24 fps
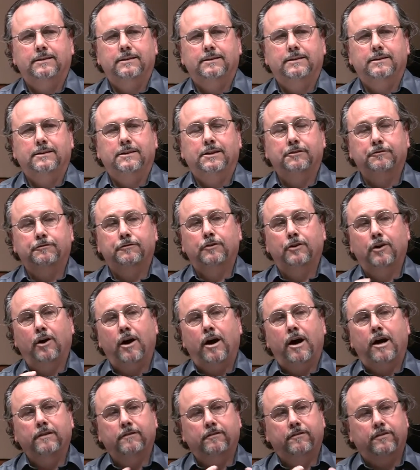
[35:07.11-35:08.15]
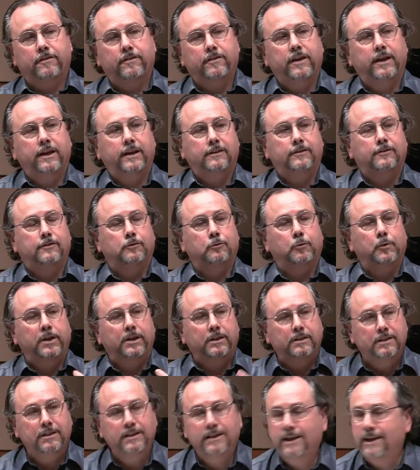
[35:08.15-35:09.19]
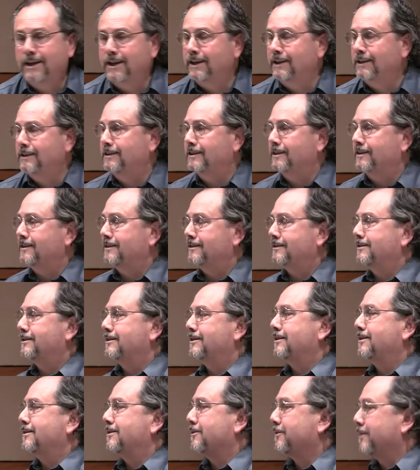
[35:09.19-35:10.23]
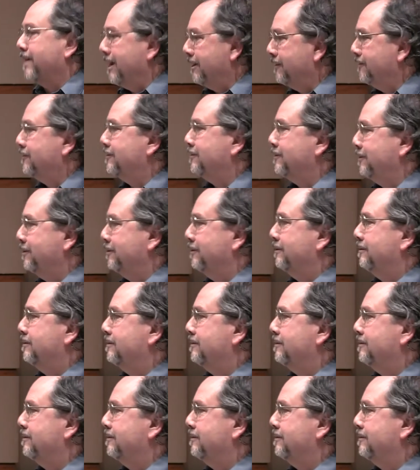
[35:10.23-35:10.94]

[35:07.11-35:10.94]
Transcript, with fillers: If God thinks we need rescue,